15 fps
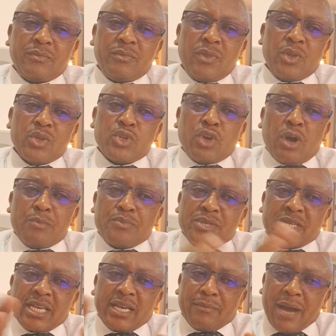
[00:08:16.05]
Stop
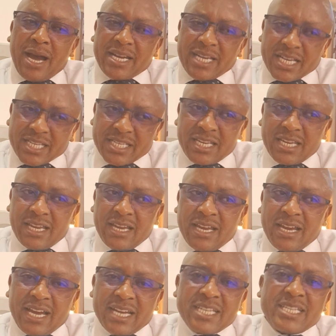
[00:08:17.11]
seeing barriers
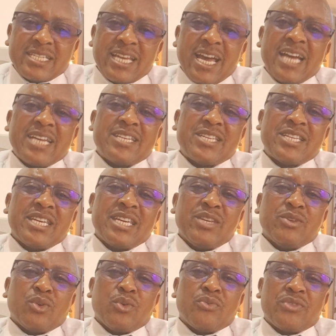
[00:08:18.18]
and start seeing,
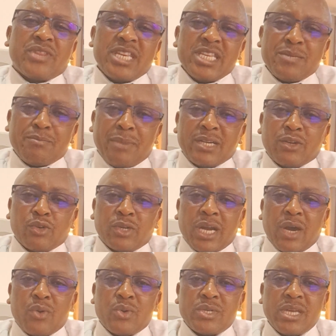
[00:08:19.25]
these
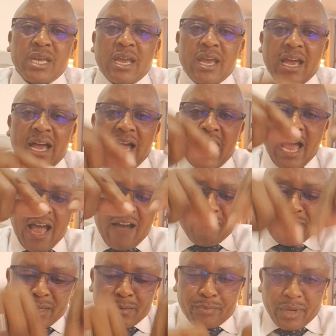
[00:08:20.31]
battlegrounds have
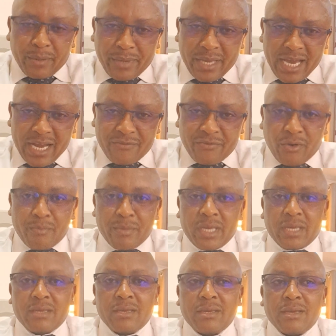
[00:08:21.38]
been prepared for
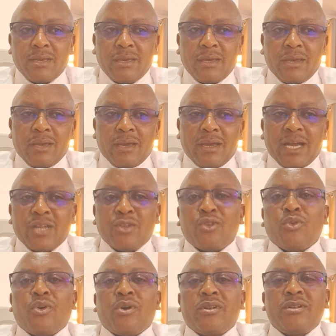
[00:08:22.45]
me. And you know
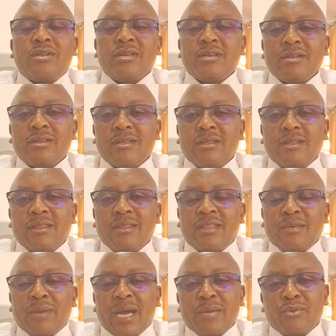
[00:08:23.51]
what? The
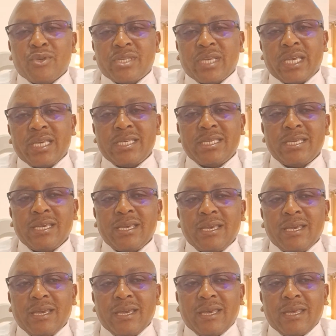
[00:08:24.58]
Bible says
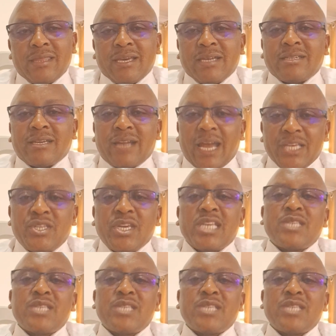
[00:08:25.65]
that a righteous